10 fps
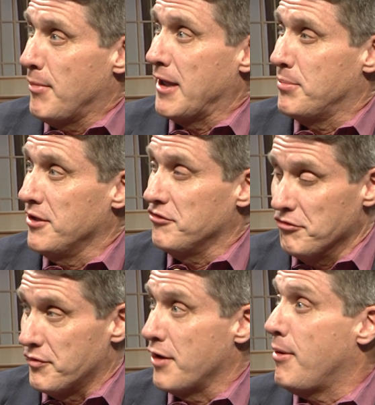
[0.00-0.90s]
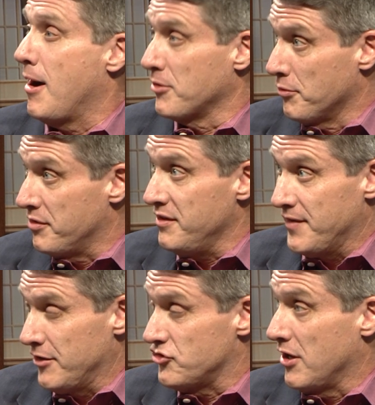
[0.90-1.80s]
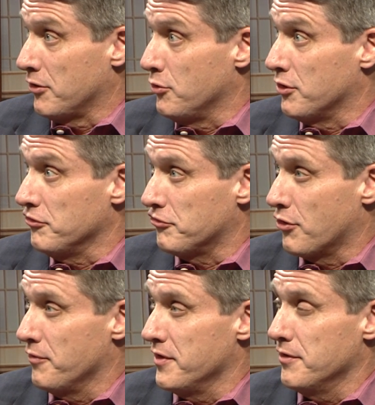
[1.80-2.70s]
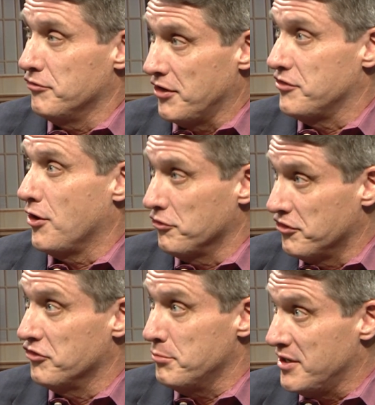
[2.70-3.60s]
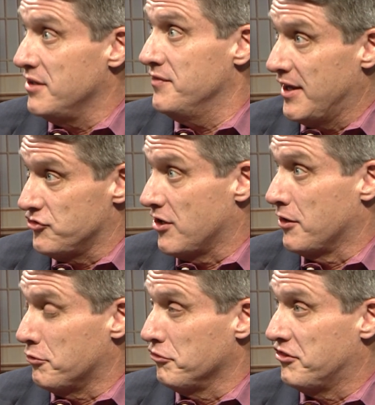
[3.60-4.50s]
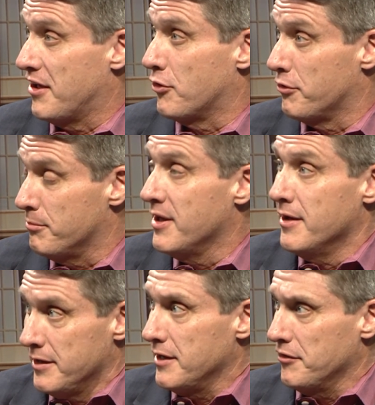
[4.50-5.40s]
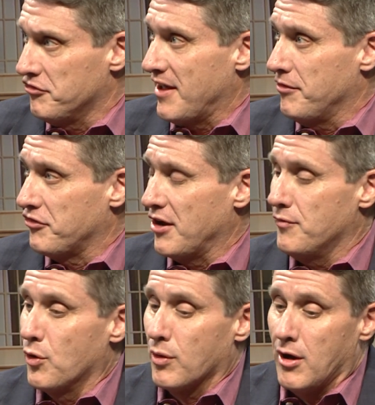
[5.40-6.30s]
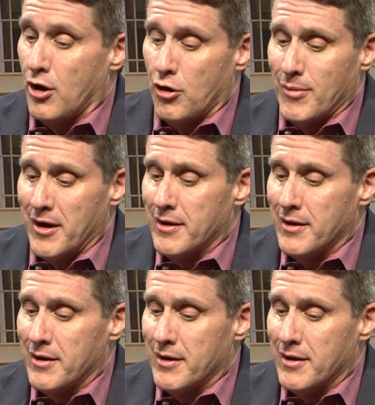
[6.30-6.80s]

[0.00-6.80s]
Mike Pence is very popular with evangelical conservatives, and Tulsa is a big evangelical center inside the state of Oklahoma.